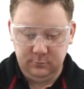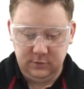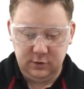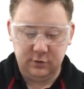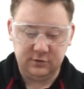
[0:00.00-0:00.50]

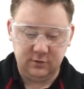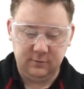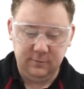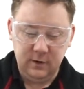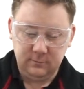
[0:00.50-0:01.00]
goes to the
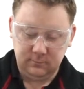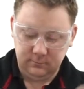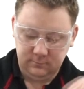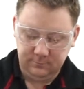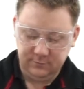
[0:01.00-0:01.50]

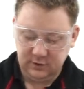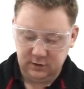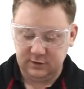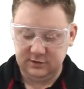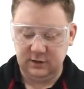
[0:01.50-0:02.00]
front,
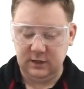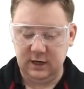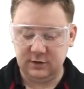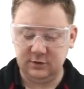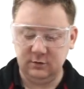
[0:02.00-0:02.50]
goes in the
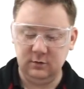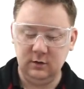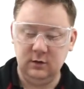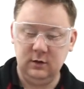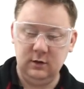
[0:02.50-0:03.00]
action.
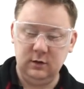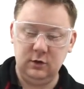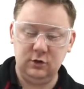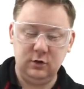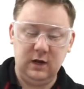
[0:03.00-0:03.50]

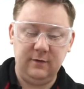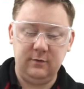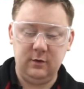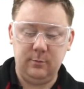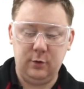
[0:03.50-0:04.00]
You should
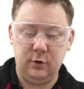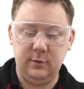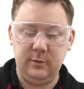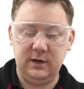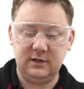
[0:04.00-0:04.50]
have, the bottom
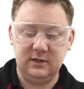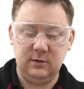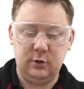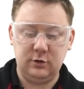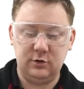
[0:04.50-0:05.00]
of the magazine
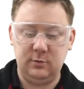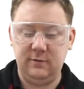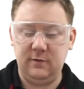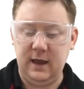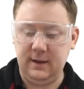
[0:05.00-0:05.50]
box should be
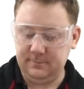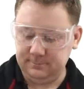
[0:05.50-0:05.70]
flat.